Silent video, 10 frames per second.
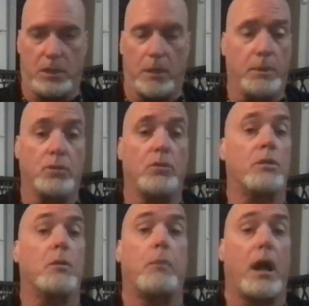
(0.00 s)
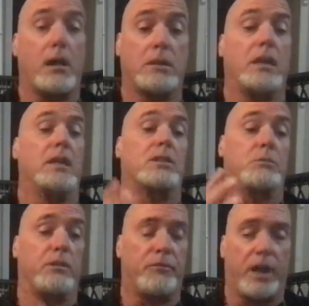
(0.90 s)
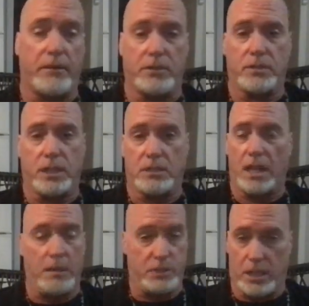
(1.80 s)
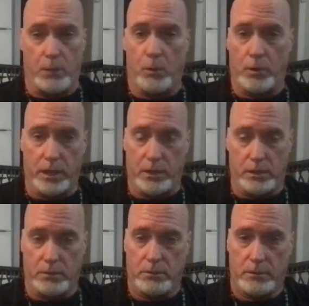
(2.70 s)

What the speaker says: I mean, you could apologize to me 5 or 6 times and I won't hear you,